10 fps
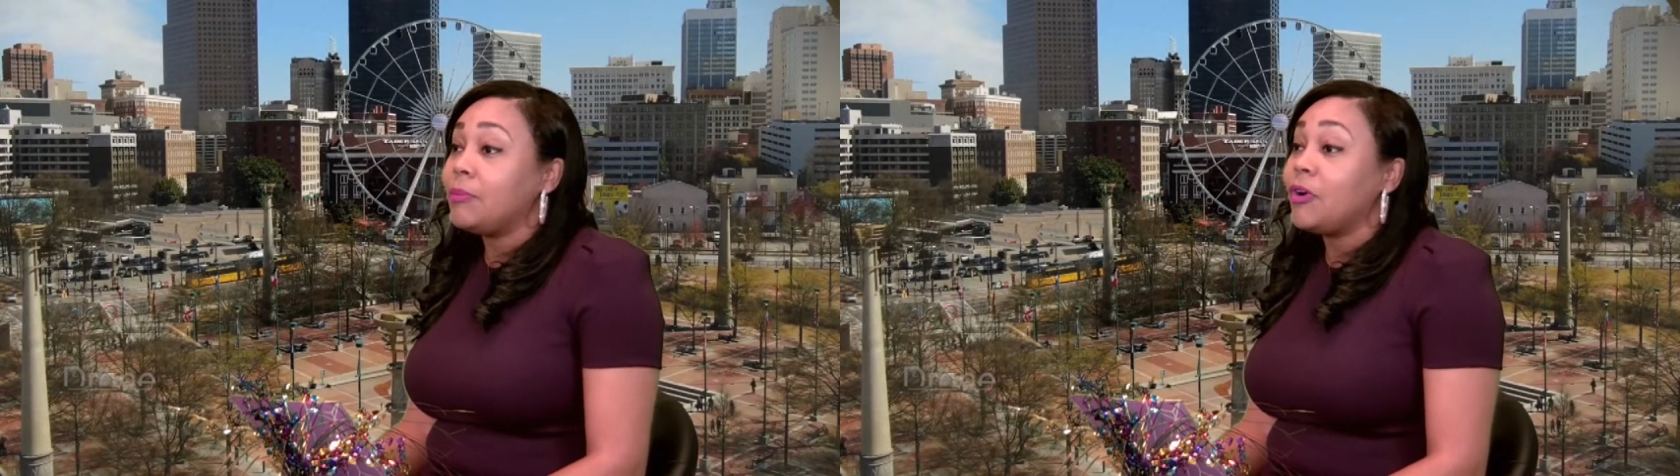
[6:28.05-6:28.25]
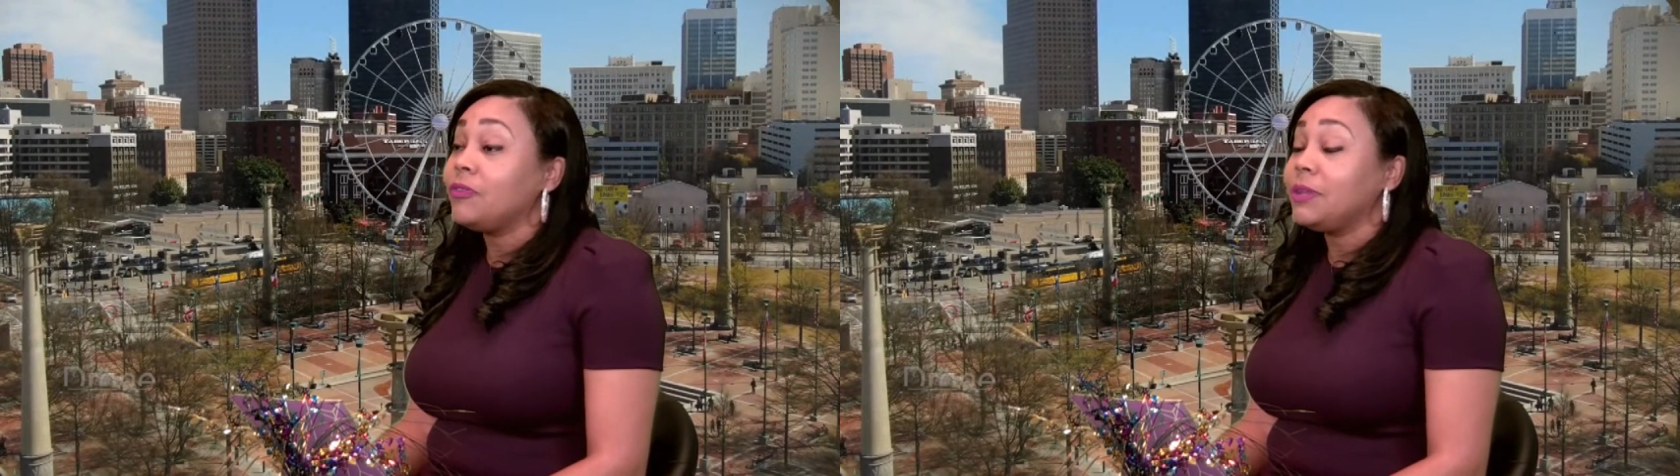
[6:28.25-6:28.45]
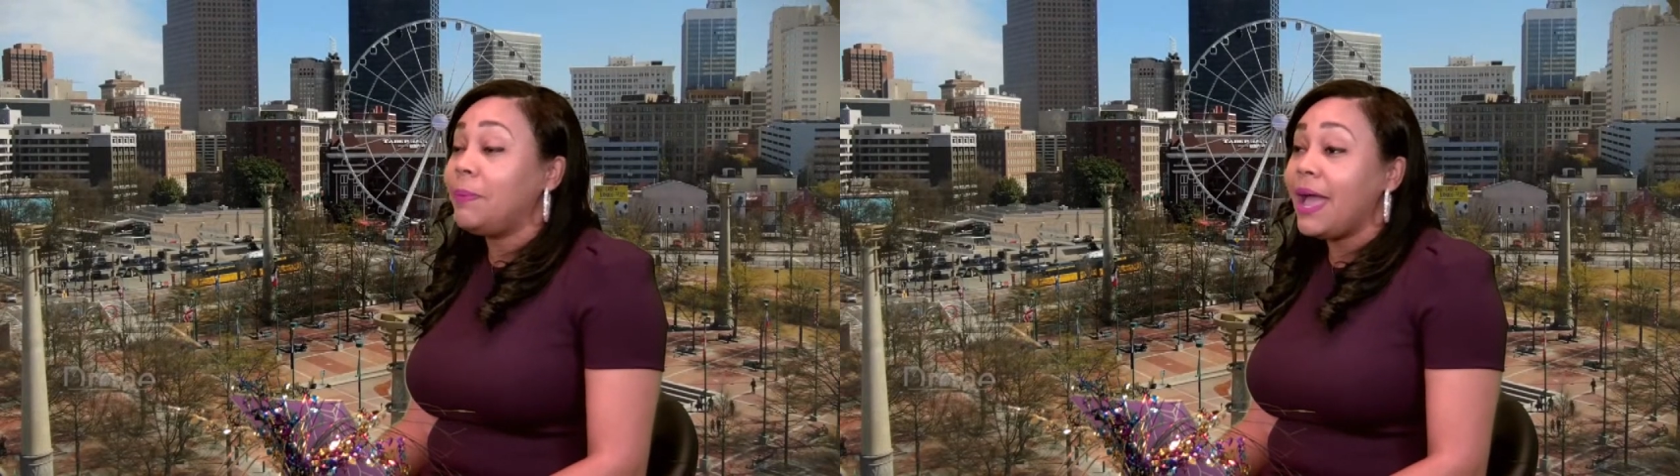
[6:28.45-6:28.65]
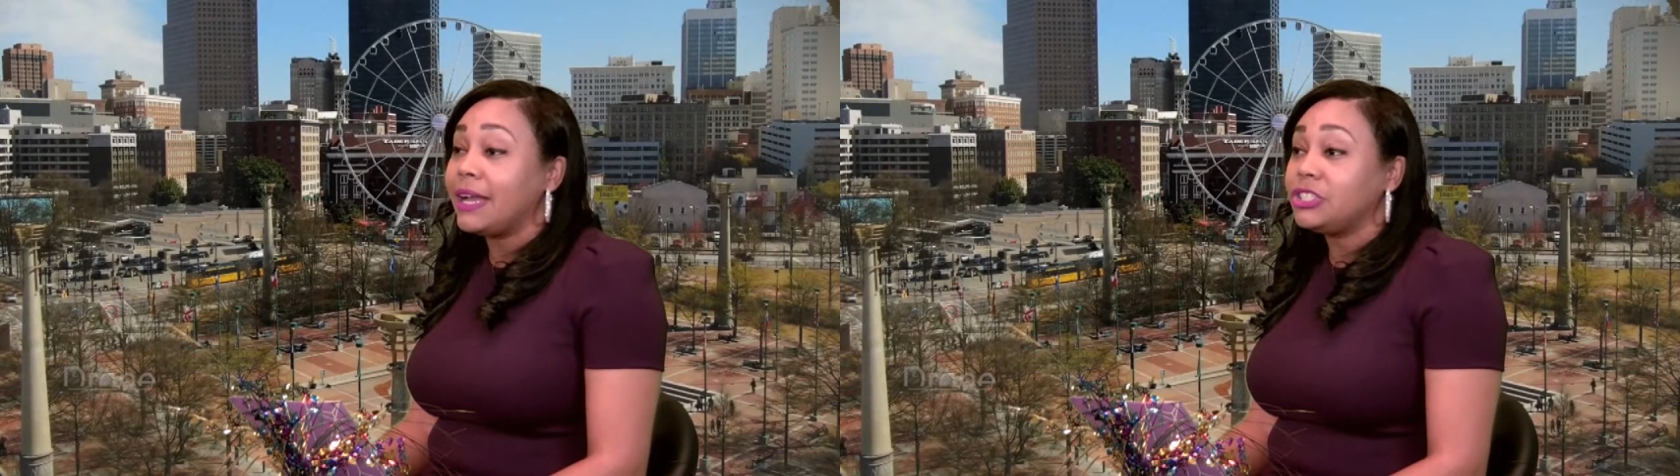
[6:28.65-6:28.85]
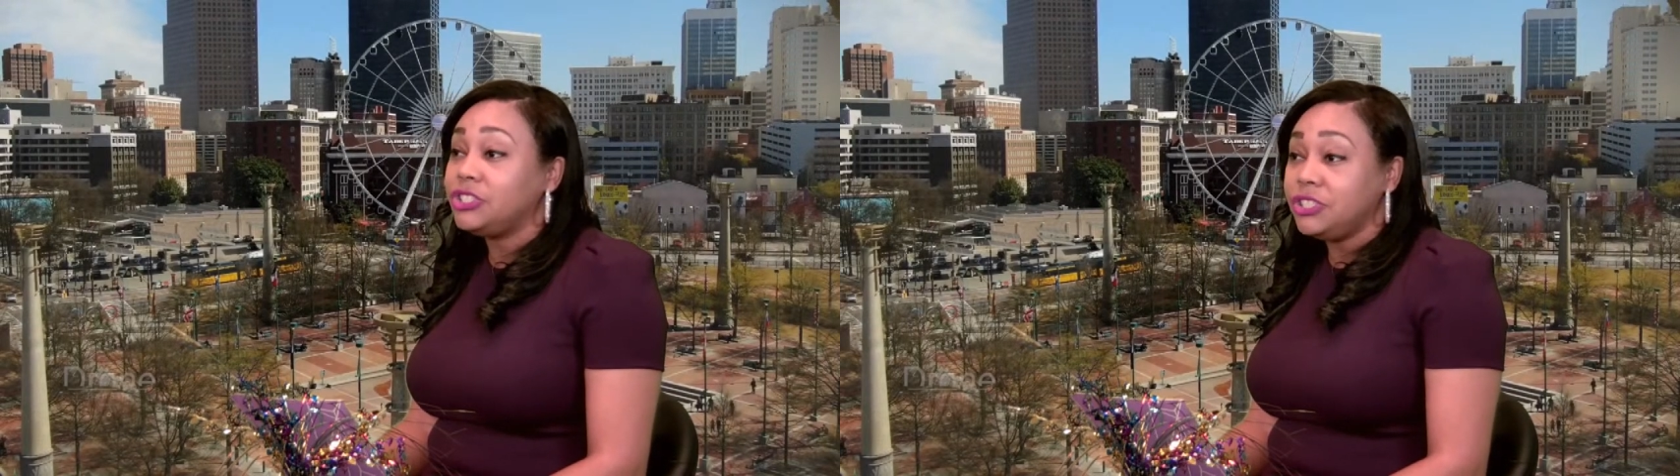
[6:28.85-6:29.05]
over the
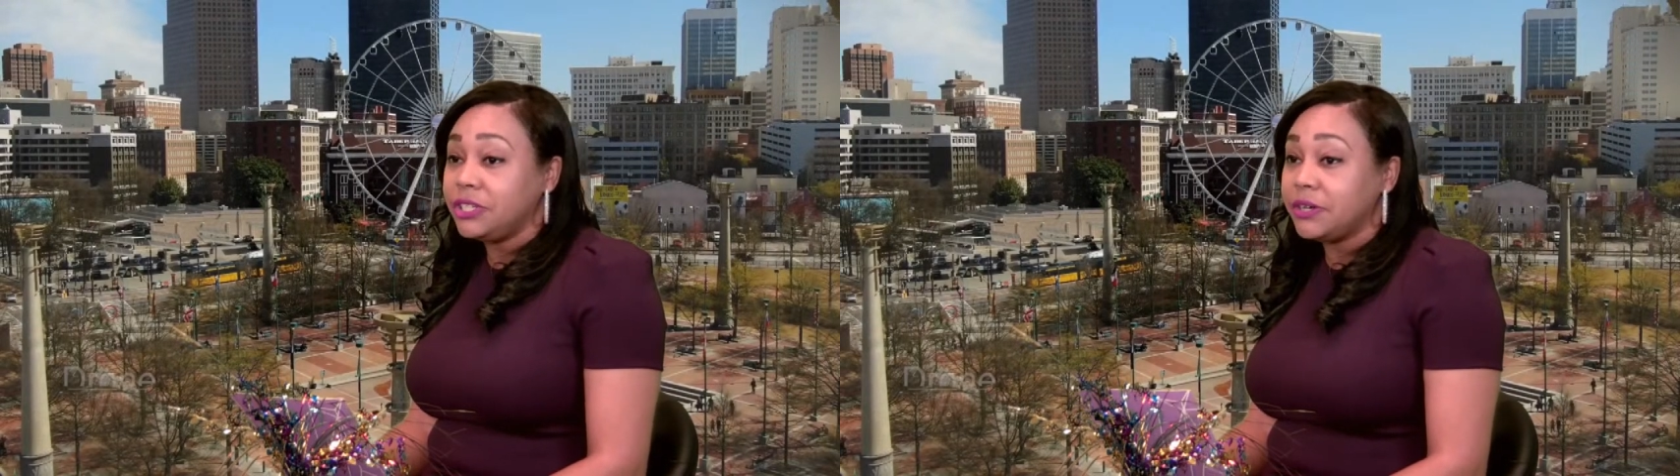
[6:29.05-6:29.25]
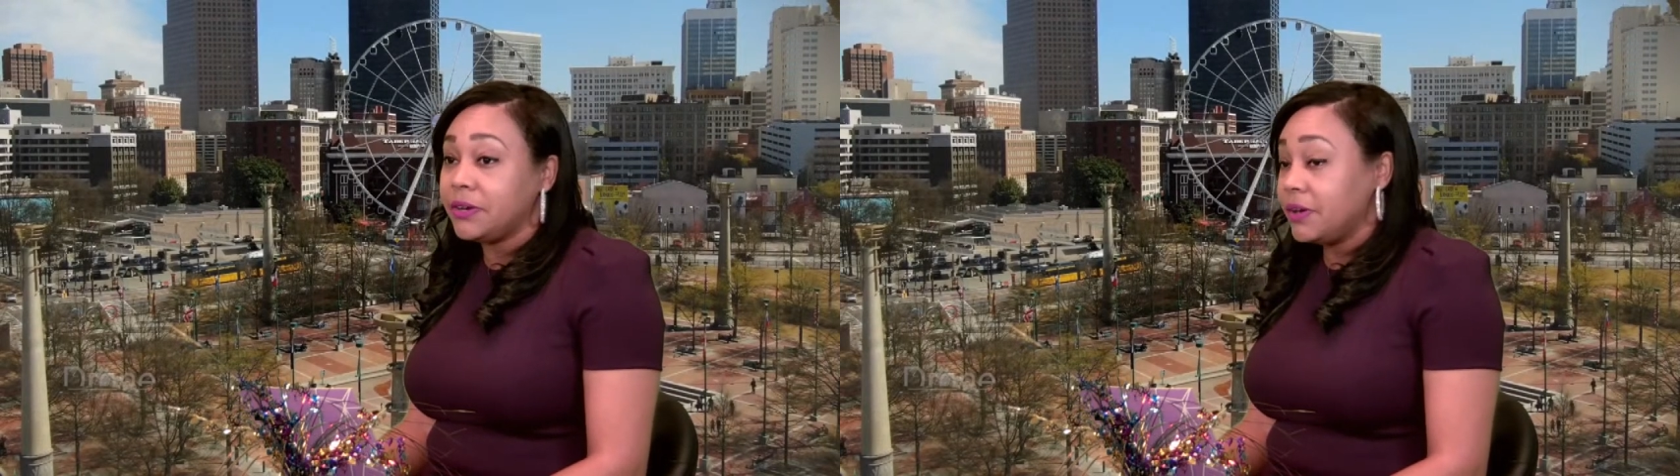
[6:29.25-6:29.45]
past year,